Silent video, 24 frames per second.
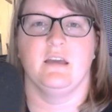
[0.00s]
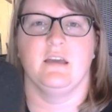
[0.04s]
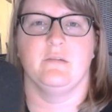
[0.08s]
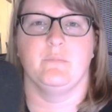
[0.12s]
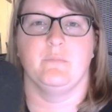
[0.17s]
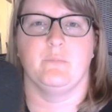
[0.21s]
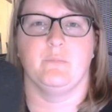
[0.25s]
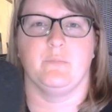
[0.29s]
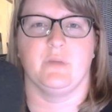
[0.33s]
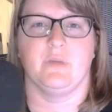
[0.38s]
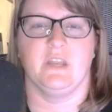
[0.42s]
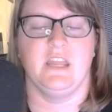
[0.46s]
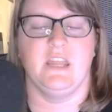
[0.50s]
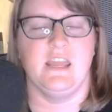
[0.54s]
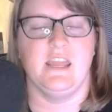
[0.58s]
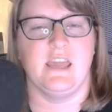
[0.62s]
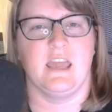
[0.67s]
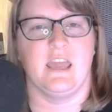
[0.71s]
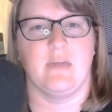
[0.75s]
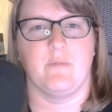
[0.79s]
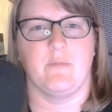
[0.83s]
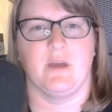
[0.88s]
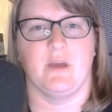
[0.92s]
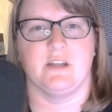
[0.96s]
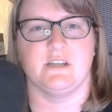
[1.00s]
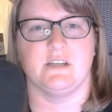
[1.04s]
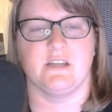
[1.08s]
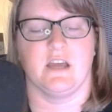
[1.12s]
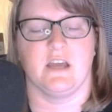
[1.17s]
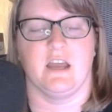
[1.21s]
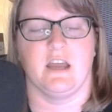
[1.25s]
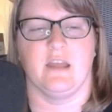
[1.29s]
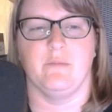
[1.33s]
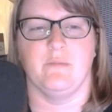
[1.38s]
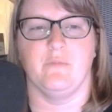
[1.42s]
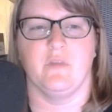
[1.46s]
But he came at a
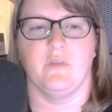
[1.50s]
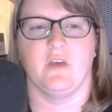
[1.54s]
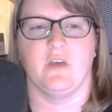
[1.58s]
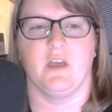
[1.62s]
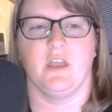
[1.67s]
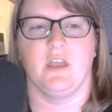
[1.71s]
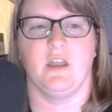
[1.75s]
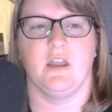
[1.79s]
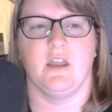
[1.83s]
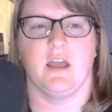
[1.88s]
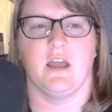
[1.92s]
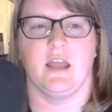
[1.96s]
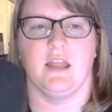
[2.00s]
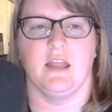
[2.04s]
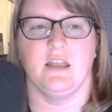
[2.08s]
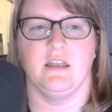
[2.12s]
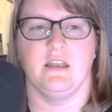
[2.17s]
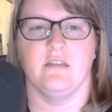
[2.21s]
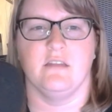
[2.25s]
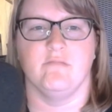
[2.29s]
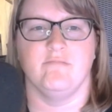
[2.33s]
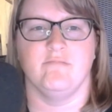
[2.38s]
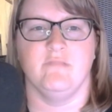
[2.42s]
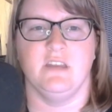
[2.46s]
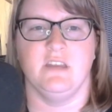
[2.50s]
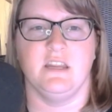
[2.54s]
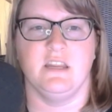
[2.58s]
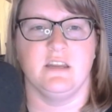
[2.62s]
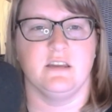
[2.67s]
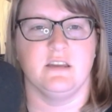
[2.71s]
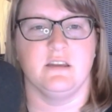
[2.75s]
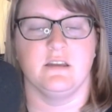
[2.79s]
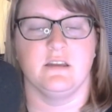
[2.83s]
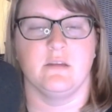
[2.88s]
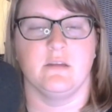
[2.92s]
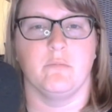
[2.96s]
time that I
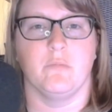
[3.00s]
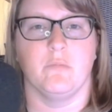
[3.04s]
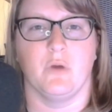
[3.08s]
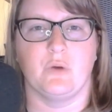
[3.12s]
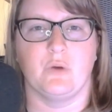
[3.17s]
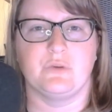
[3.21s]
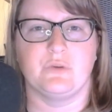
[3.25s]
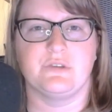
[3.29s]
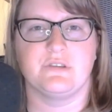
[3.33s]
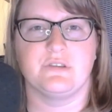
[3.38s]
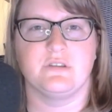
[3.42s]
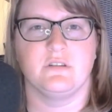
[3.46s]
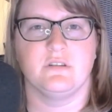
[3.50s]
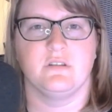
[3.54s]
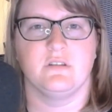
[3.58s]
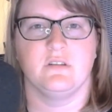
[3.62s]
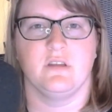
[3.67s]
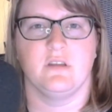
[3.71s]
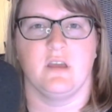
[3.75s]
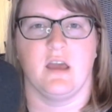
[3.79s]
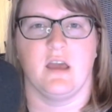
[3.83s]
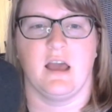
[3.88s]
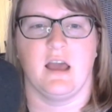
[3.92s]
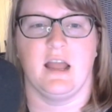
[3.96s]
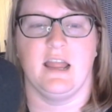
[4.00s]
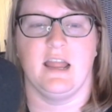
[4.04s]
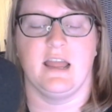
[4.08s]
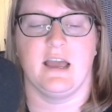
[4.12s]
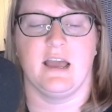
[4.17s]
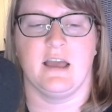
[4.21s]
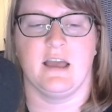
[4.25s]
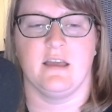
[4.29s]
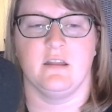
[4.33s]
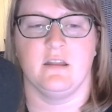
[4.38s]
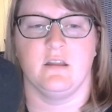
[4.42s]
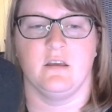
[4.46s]
needed him most. I
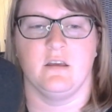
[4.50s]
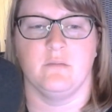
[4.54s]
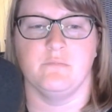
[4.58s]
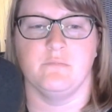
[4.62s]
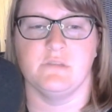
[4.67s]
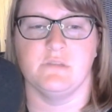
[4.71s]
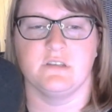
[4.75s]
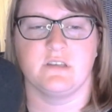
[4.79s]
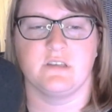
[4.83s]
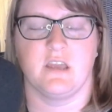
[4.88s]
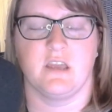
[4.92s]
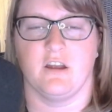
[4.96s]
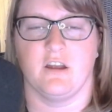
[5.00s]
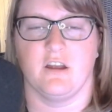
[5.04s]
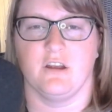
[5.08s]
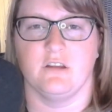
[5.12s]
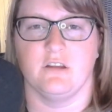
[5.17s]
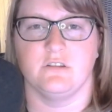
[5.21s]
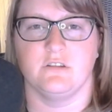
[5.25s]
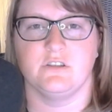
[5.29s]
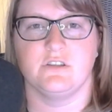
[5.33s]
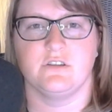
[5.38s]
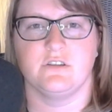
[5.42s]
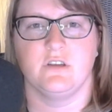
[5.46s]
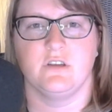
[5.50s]
had a miscarriage